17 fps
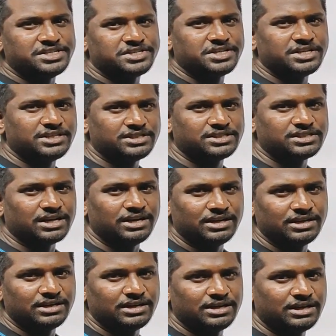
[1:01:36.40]
distance
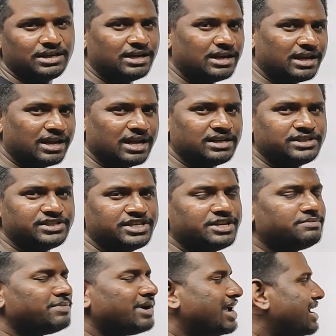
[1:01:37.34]
can
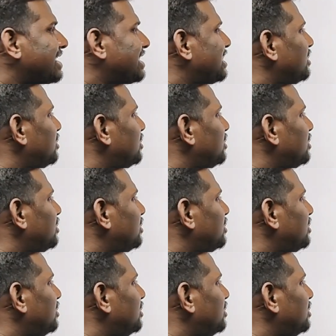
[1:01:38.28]
seen by